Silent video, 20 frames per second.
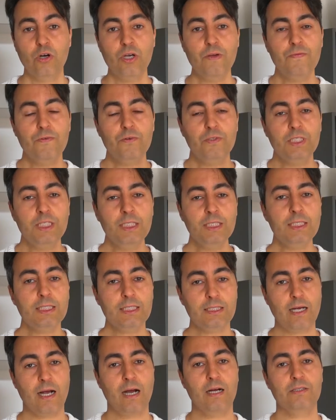if you didn't
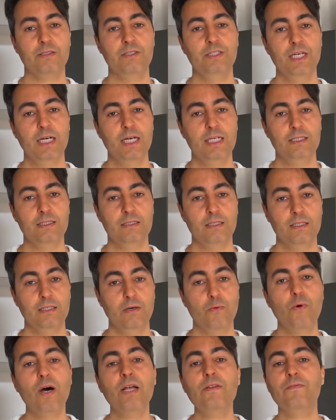start yet
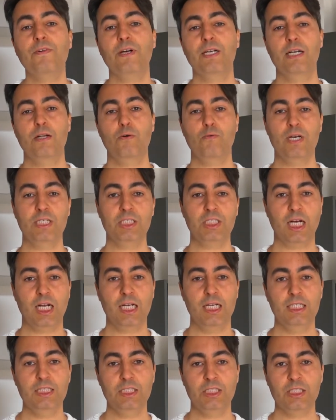the One Funnel Away
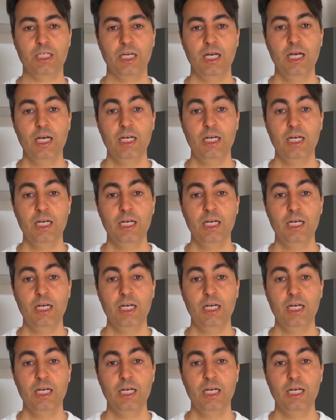Challenge,